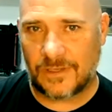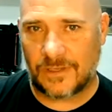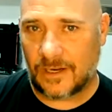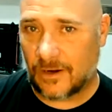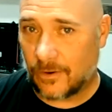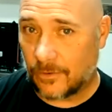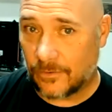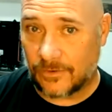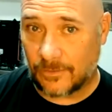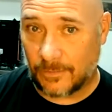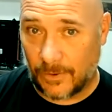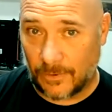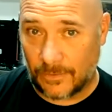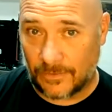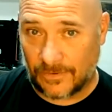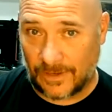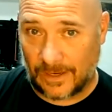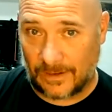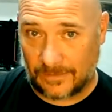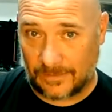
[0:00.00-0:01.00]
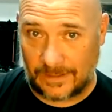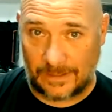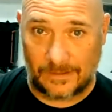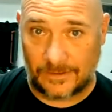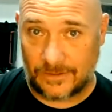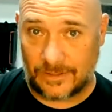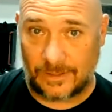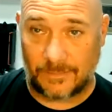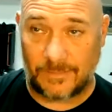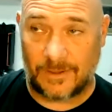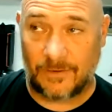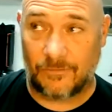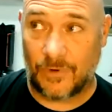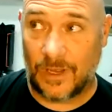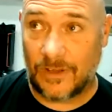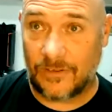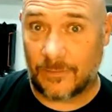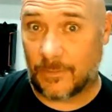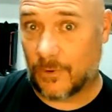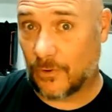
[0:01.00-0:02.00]
that owns a motorcycle dealership, that
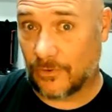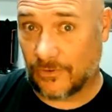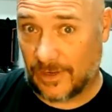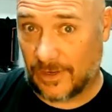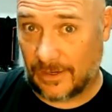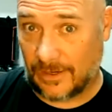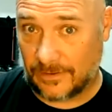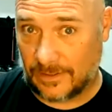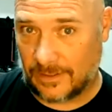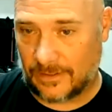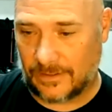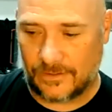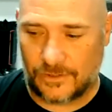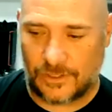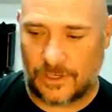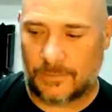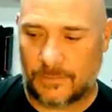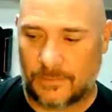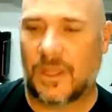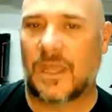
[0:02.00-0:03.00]
runs a motorcycle dealership,